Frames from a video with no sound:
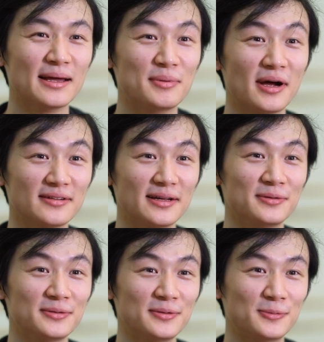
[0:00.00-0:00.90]
Yeah, because I
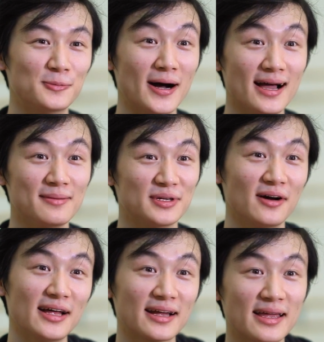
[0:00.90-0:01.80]
don't know why,
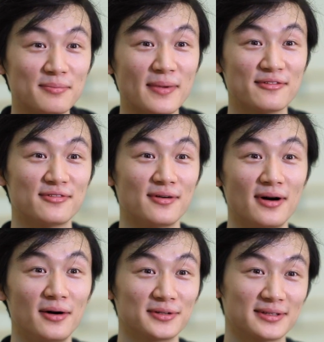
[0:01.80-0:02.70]
because I keep my phone
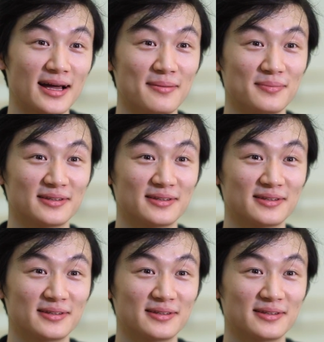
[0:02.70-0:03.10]
all the time